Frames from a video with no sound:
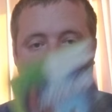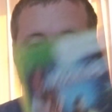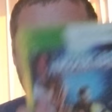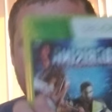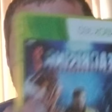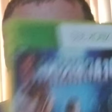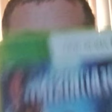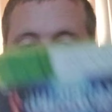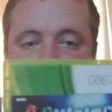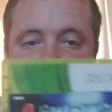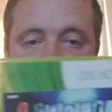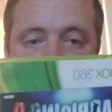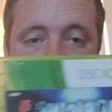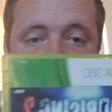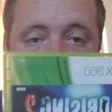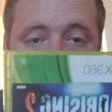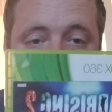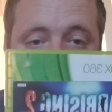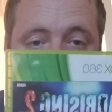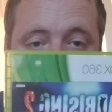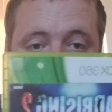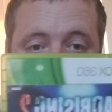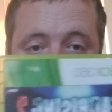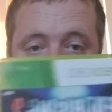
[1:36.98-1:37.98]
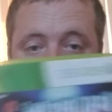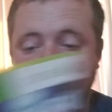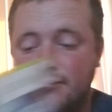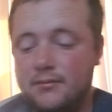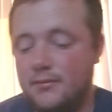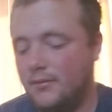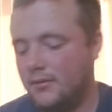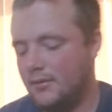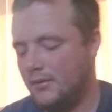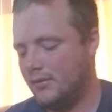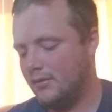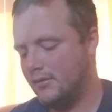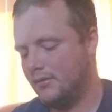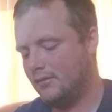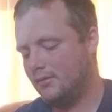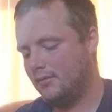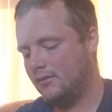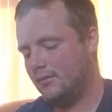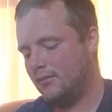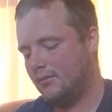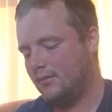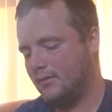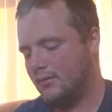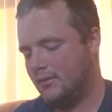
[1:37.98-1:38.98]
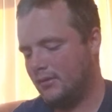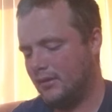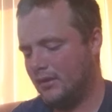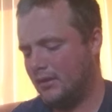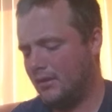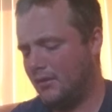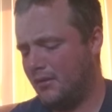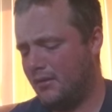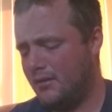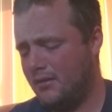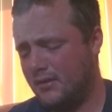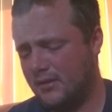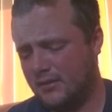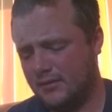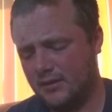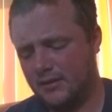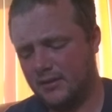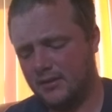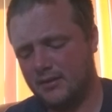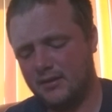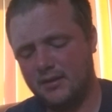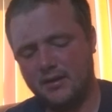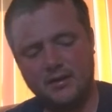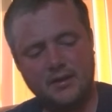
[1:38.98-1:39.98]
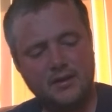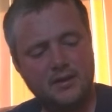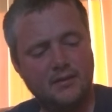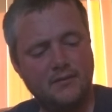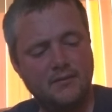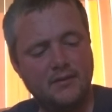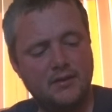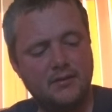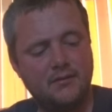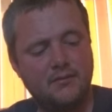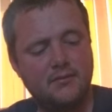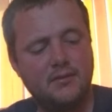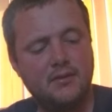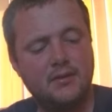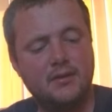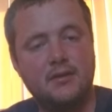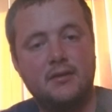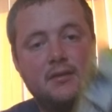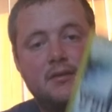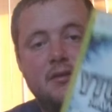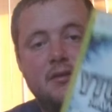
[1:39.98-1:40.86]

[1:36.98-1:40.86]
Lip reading: Dead Rising 2, and a lot of these I did not have, I don't think.